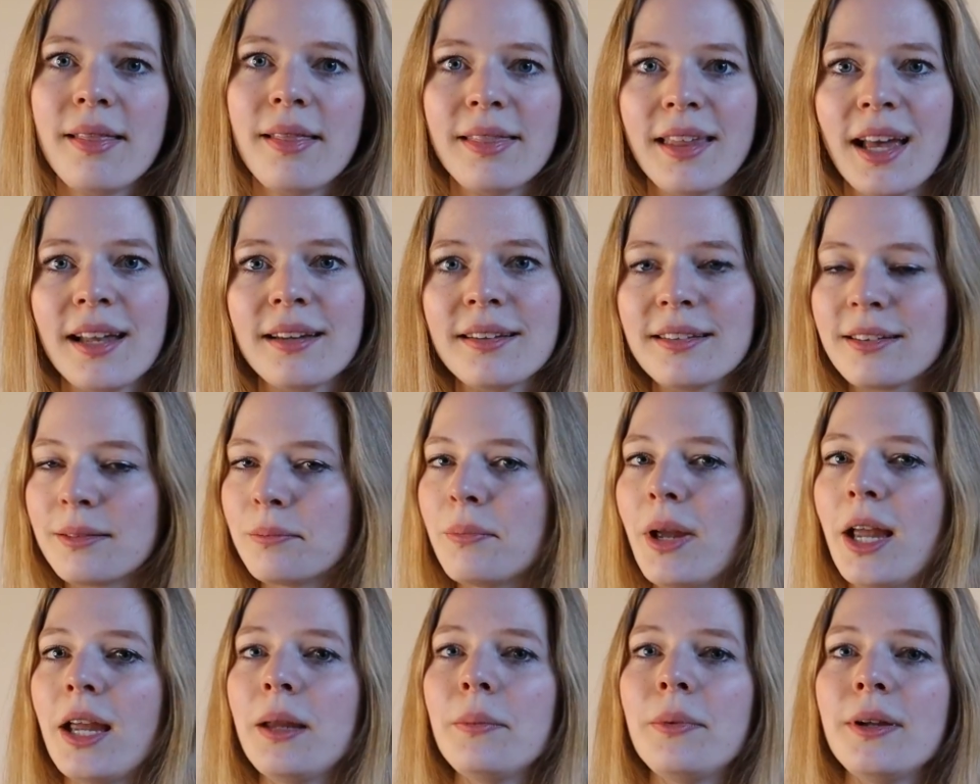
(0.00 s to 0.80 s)
that is
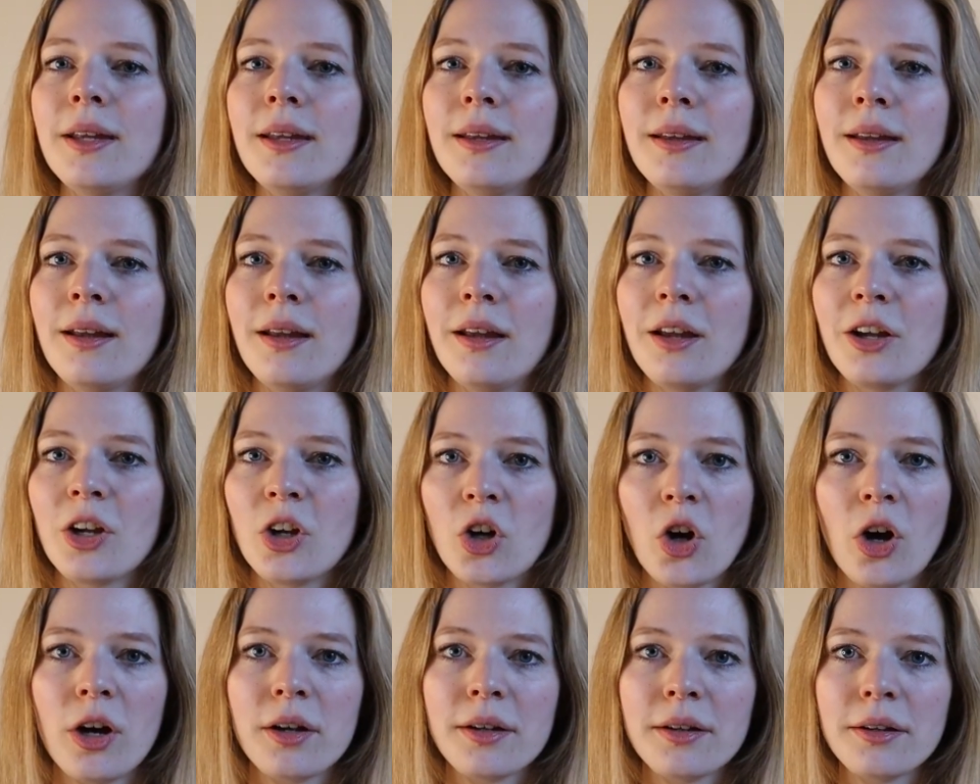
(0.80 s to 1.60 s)
maybe
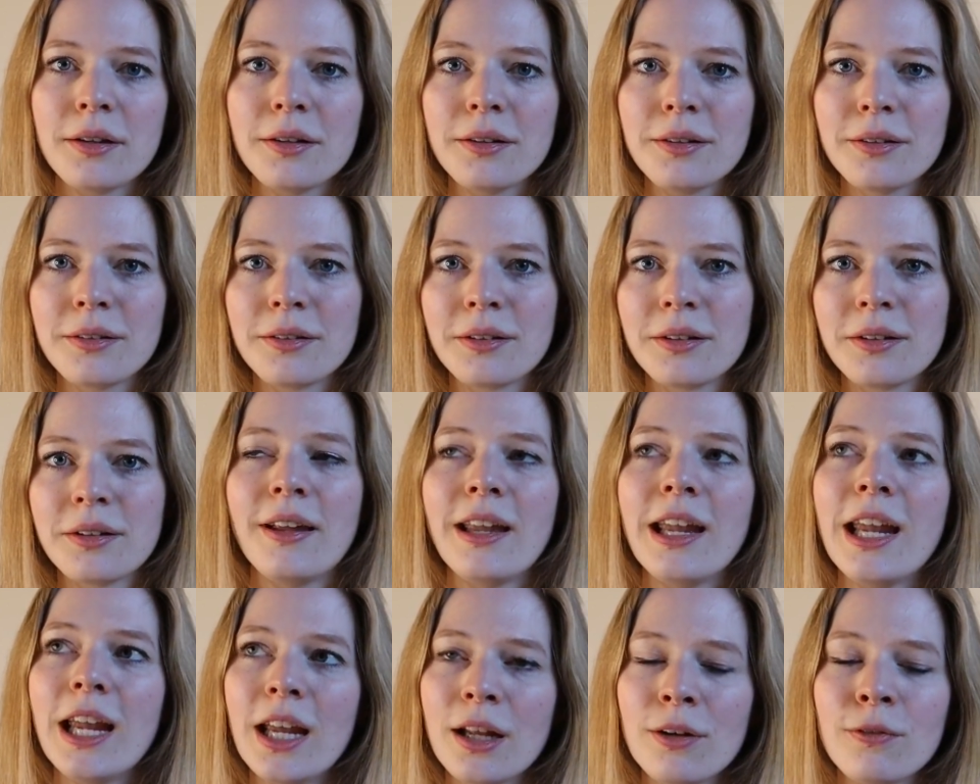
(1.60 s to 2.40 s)
gonna
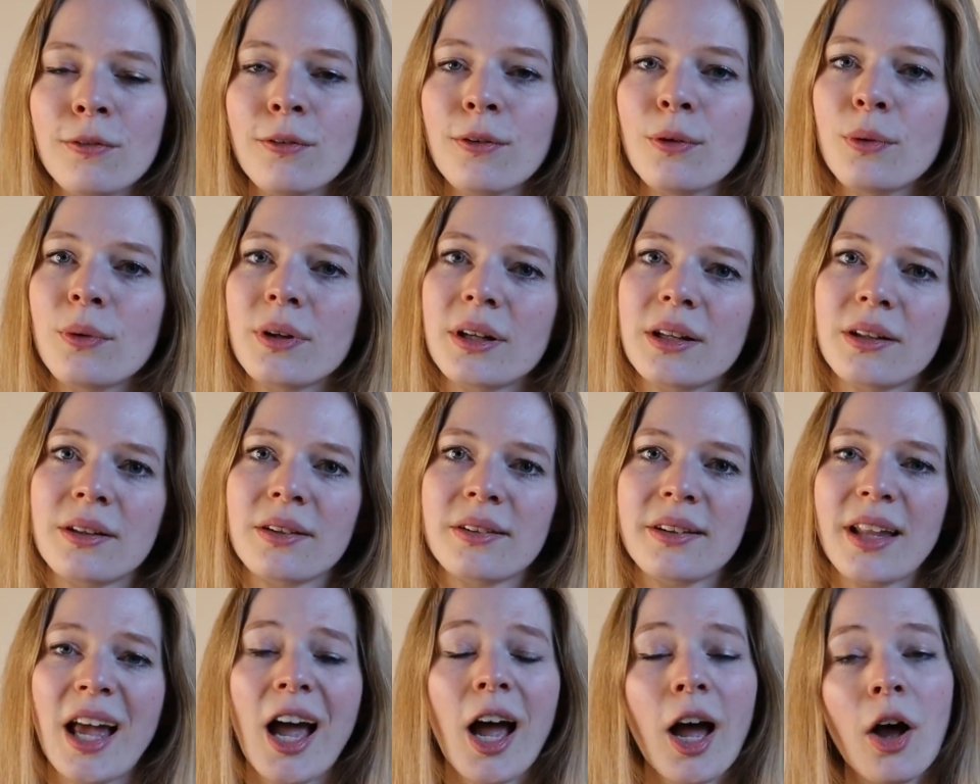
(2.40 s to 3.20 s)

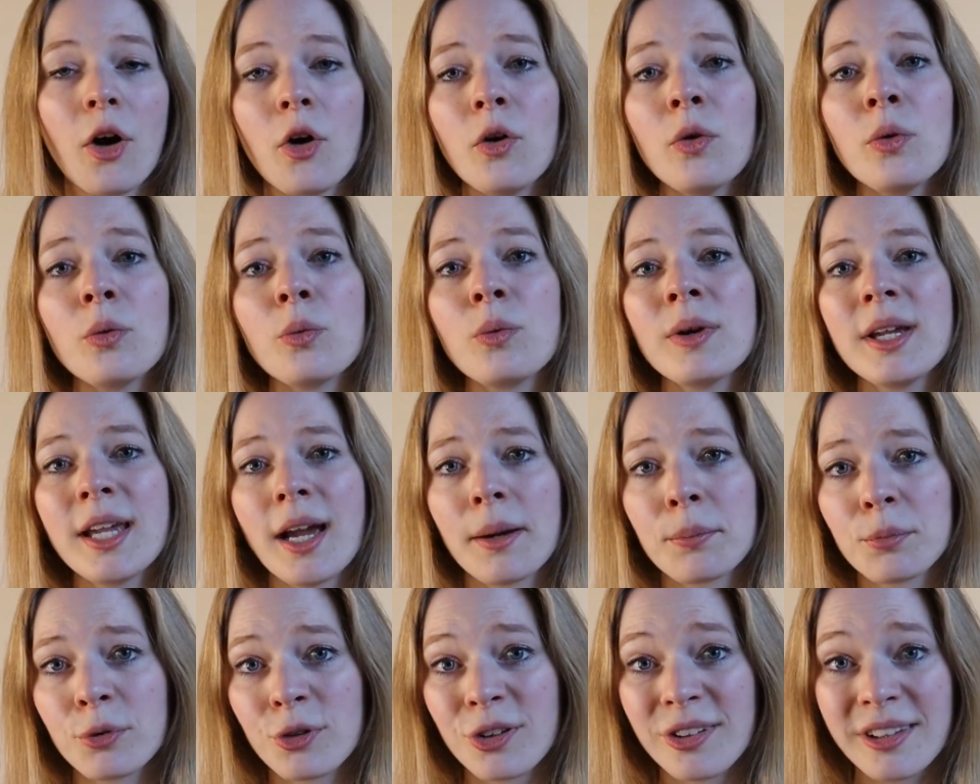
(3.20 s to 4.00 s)
influence how we
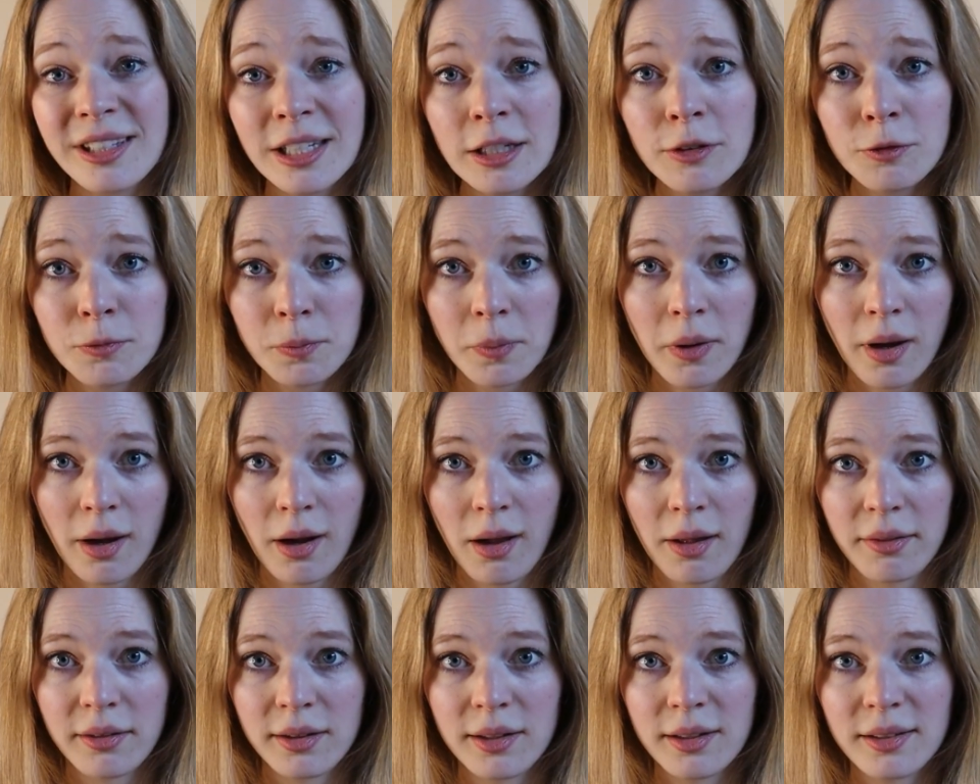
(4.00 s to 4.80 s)
are perceived by
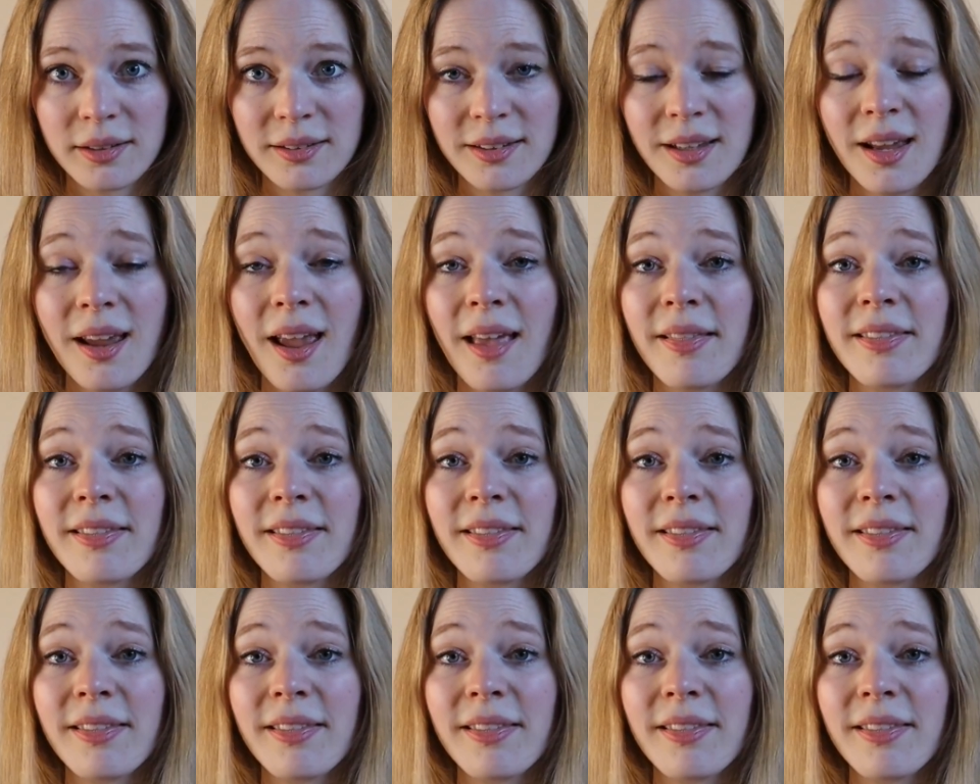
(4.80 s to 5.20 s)
others.